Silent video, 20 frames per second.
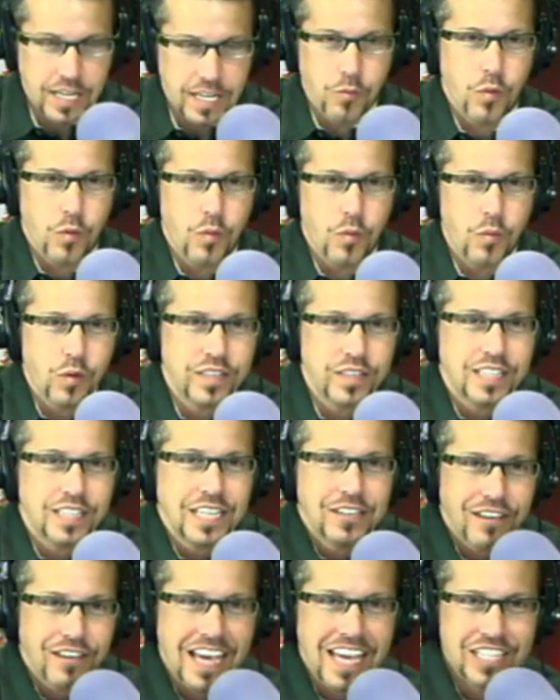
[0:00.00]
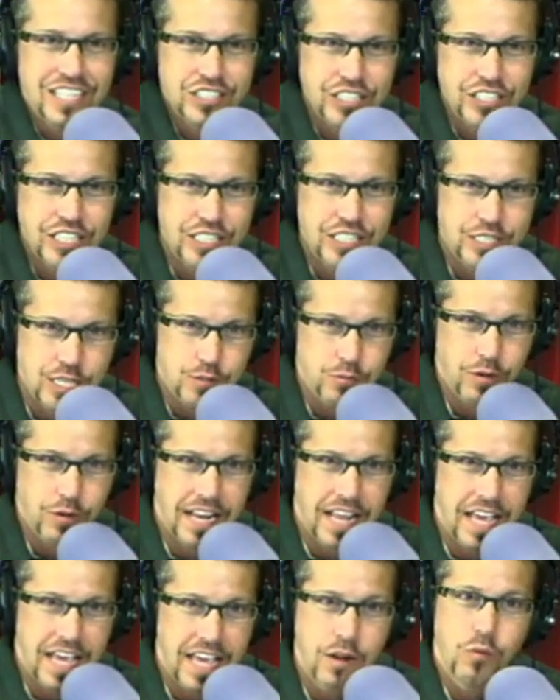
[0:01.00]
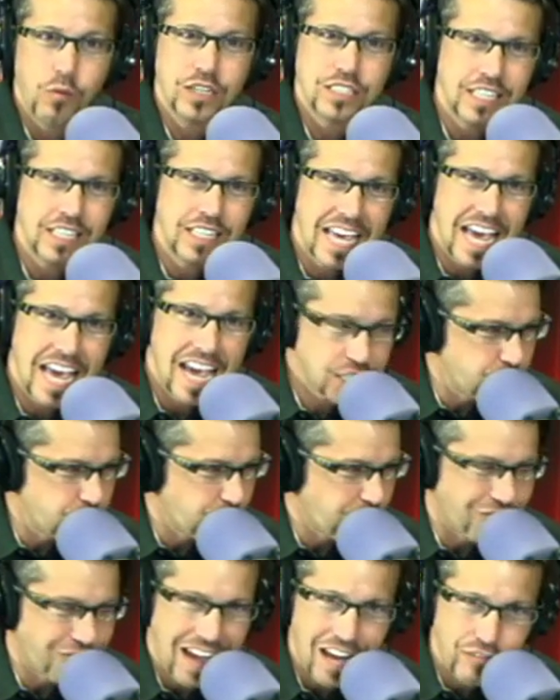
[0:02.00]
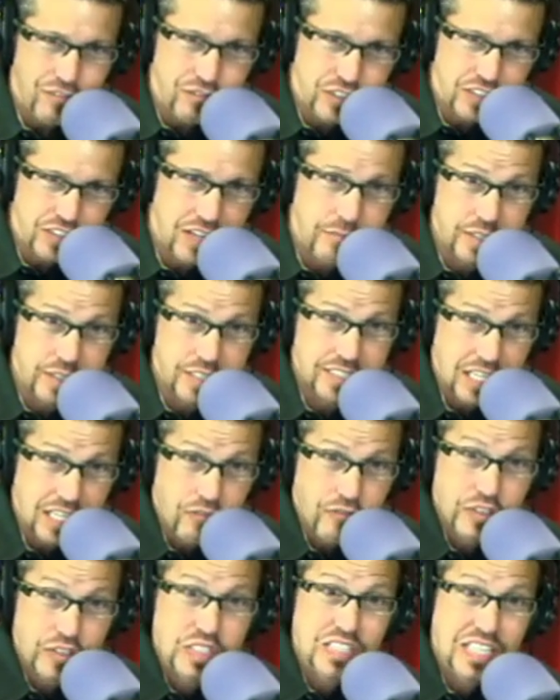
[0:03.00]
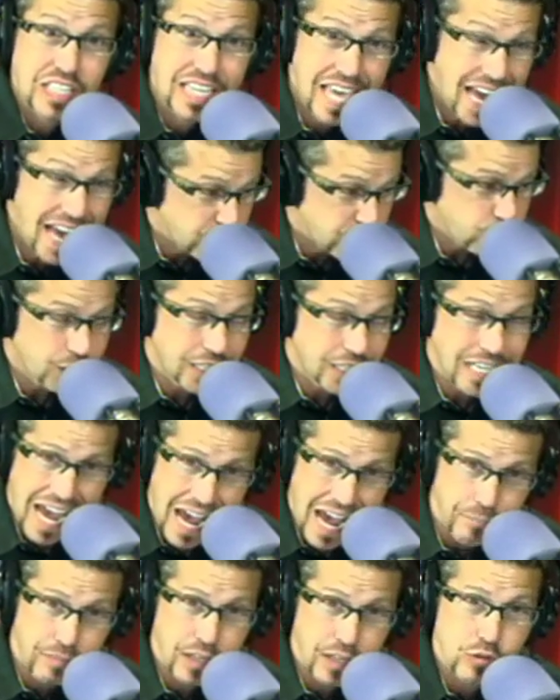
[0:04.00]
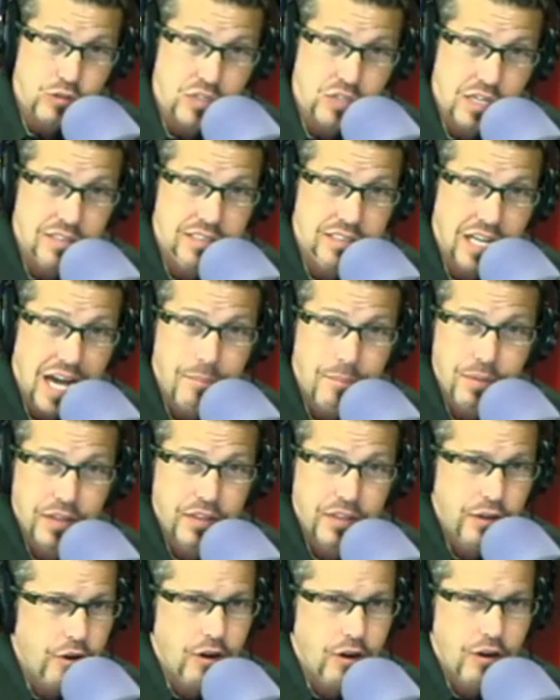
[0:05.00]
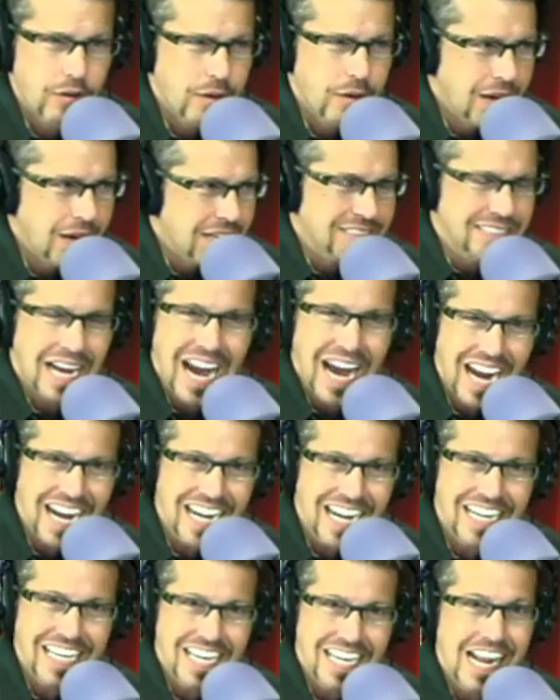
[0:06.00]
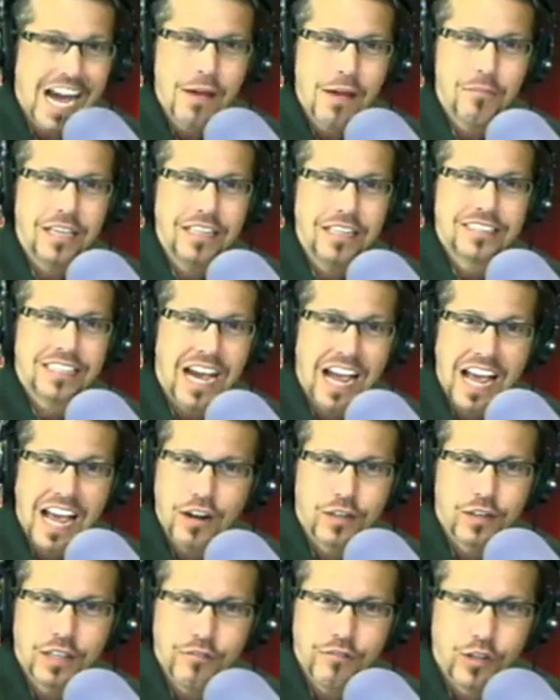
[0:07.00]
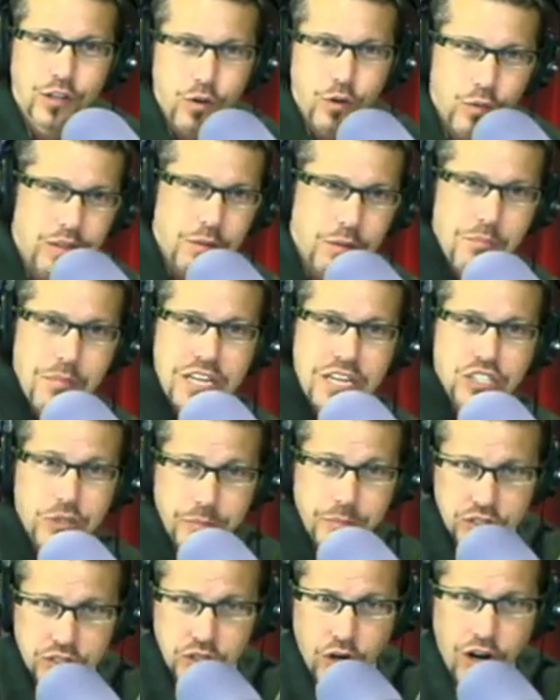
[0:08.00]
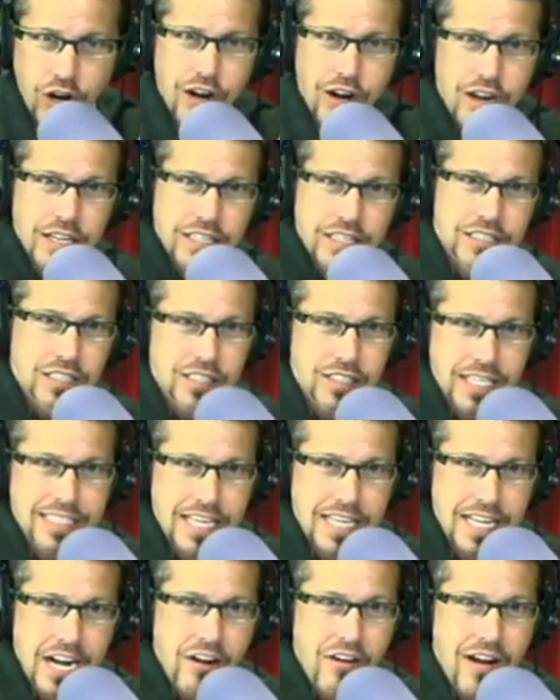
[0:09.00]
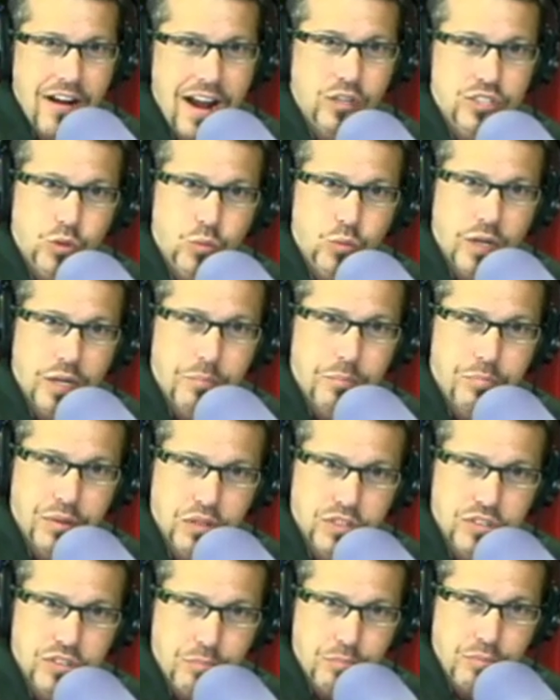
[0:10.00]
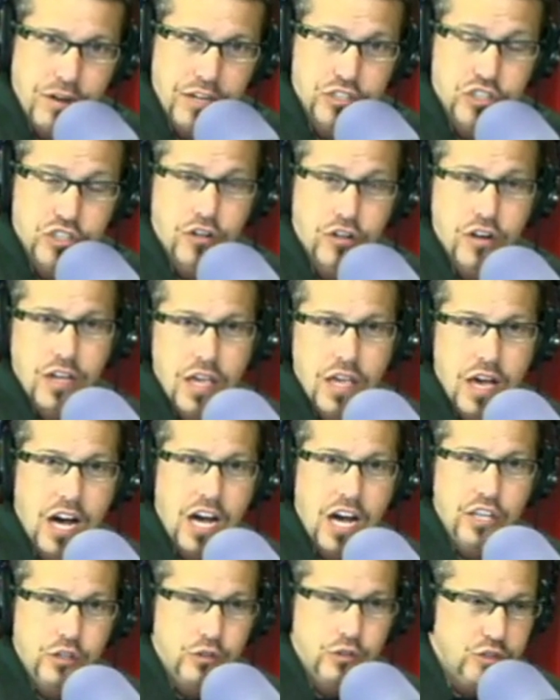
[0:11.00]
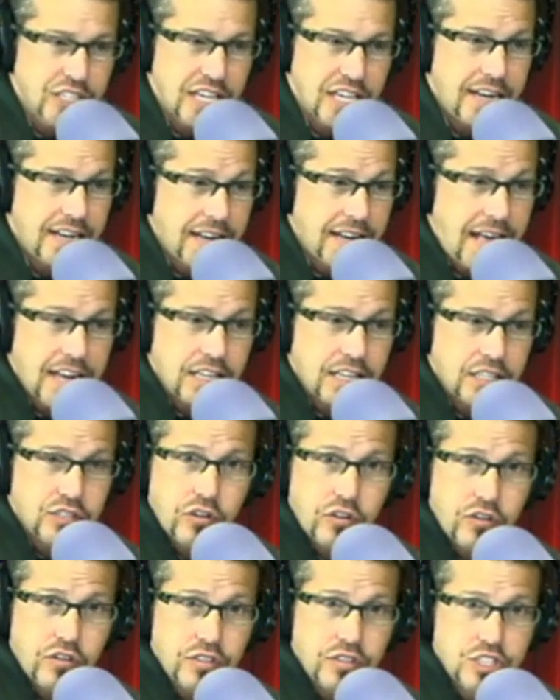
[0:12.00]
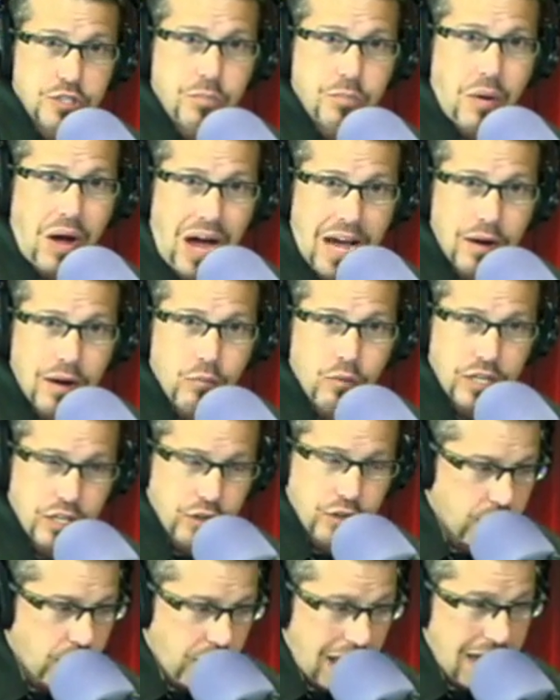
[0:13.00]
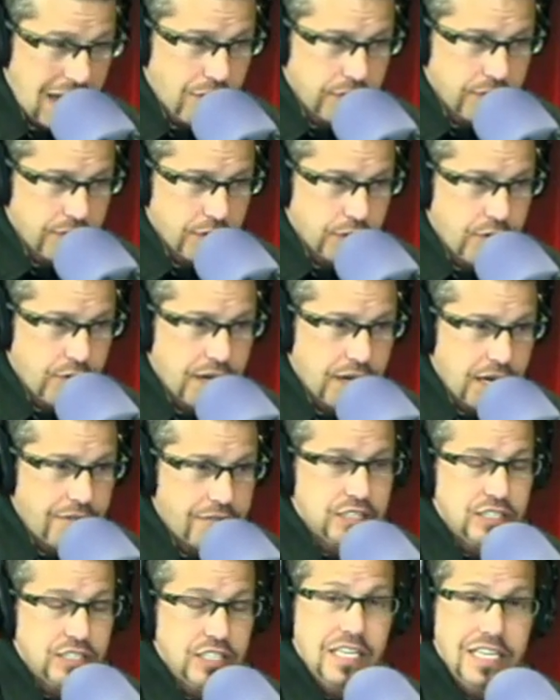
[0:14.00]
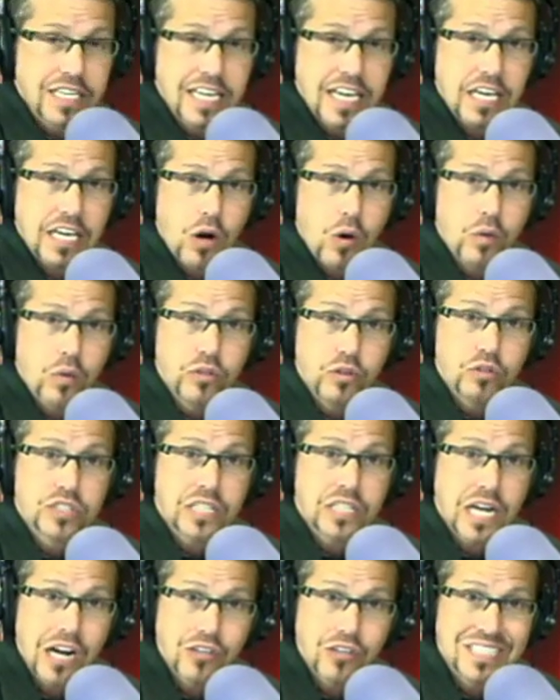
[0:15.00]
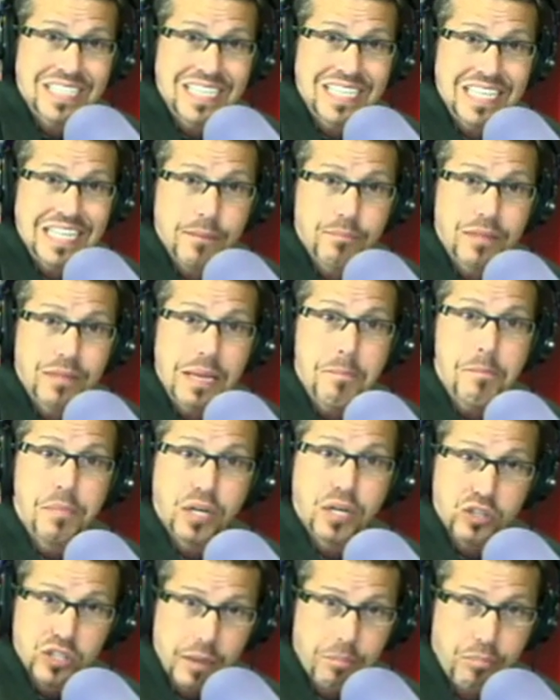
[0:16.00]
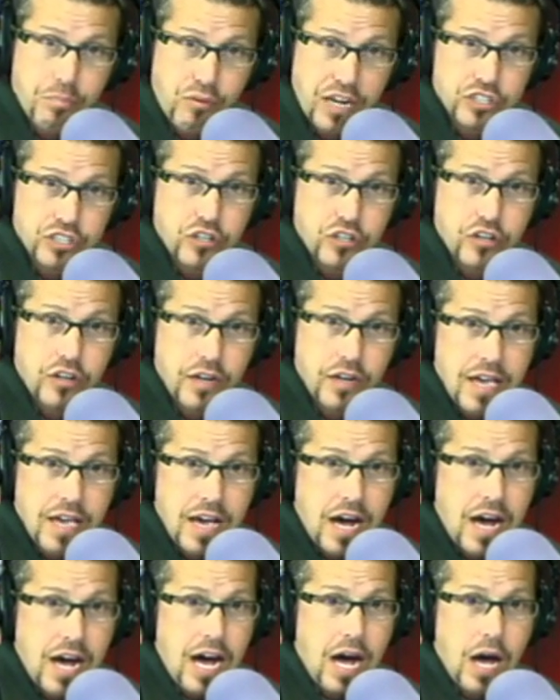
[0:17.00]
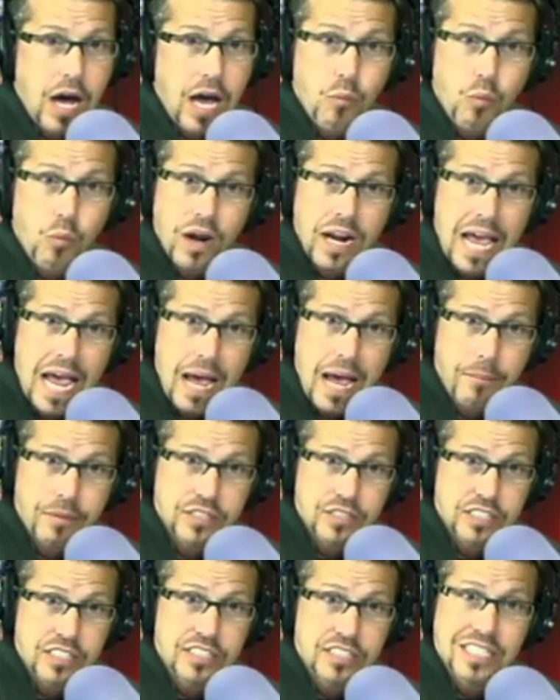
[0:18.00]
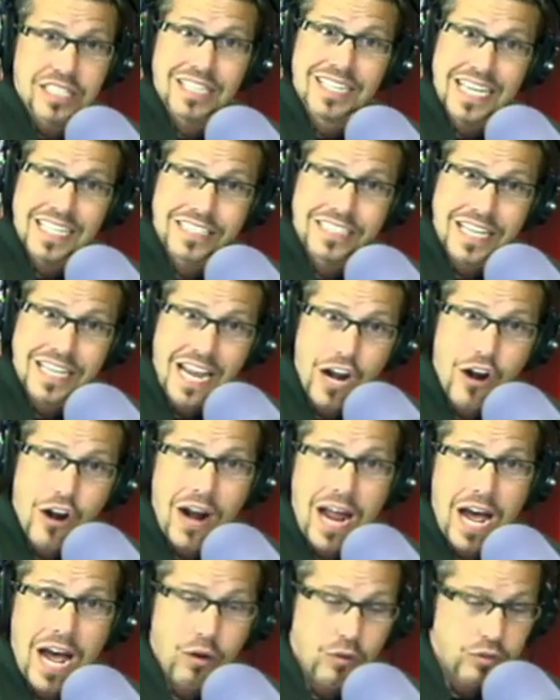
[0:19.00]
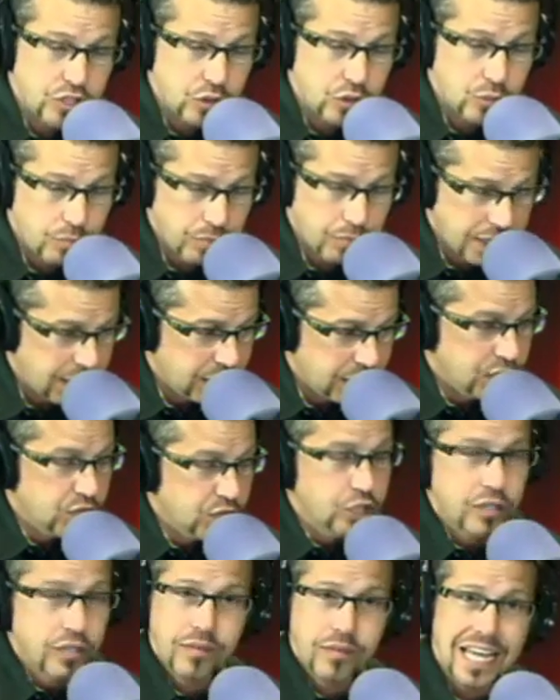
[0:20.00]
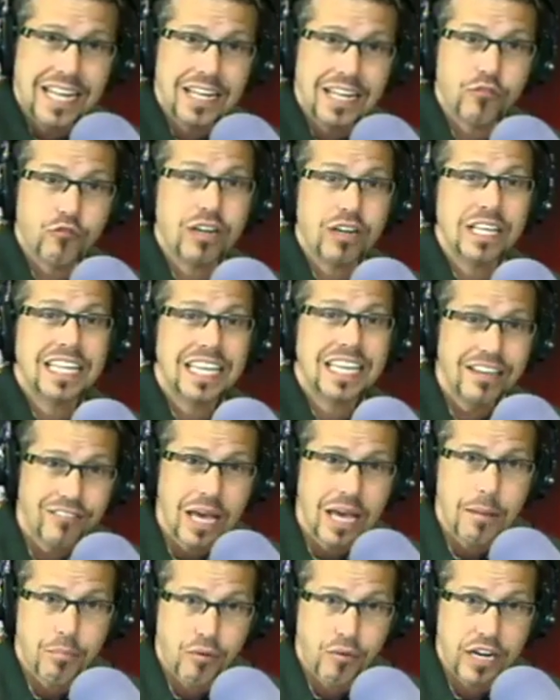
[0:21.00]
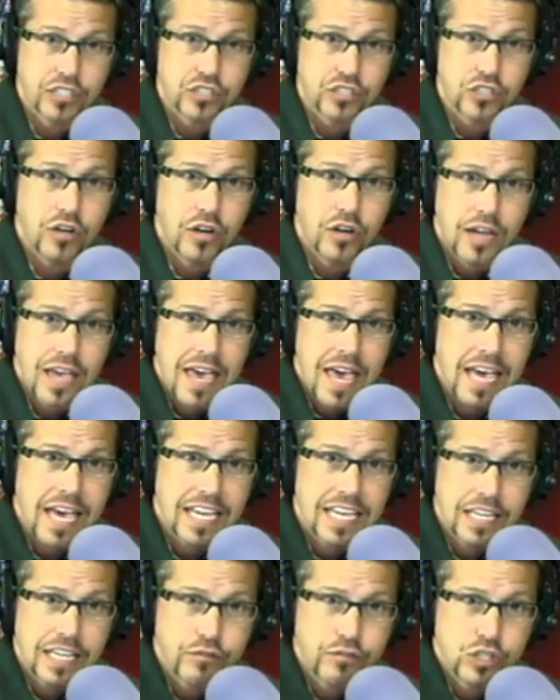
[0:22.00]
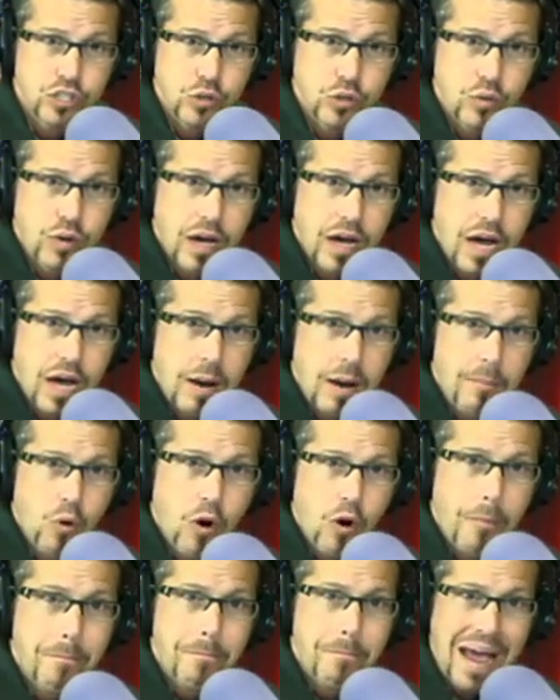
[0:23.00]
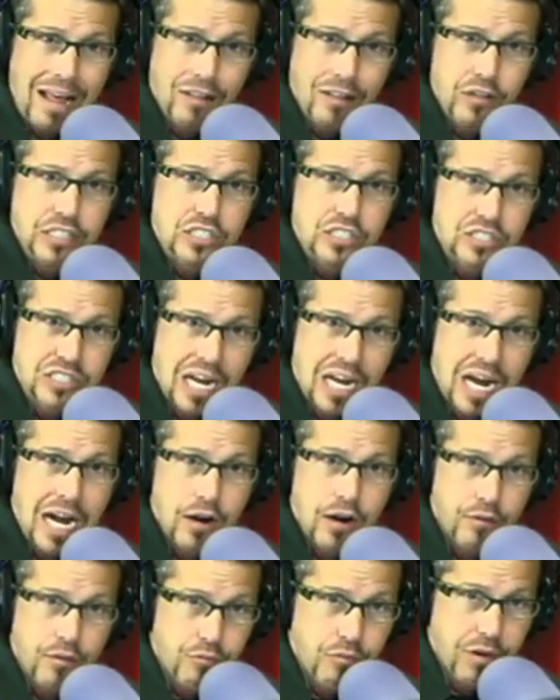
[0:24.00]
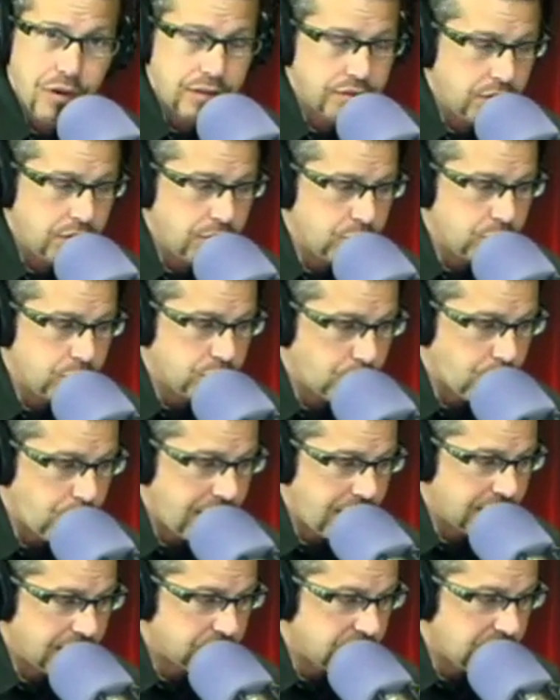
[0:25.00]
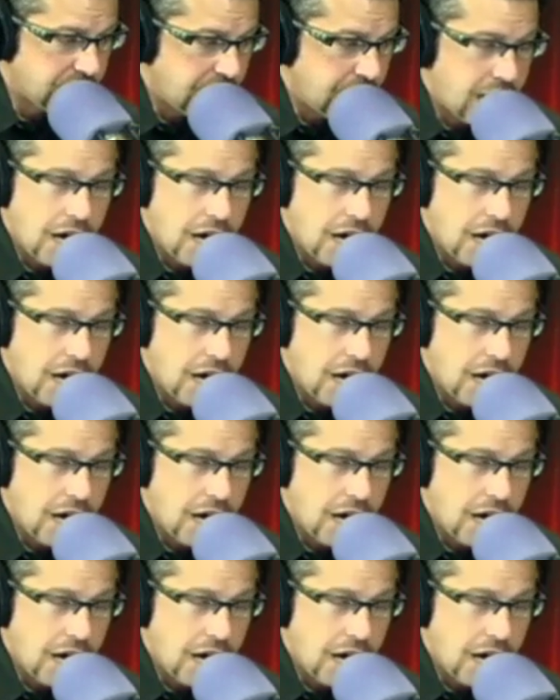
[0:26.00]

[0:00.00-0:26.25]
and what the advantage is when, and it wasn't the actual valve stem itself, it's the actual cap that goes on top, and there are tiny, and I mean tiny, I don't even know what the measurements are, to let that air out. So when it builds up pressure, you set it at a certain spot. When you're out on the grid, obviously, you get going, those tires heat up, they build up pressure, and what happens is it lets air out to relieve that pressure and gives you a more balanced tire throughout the race.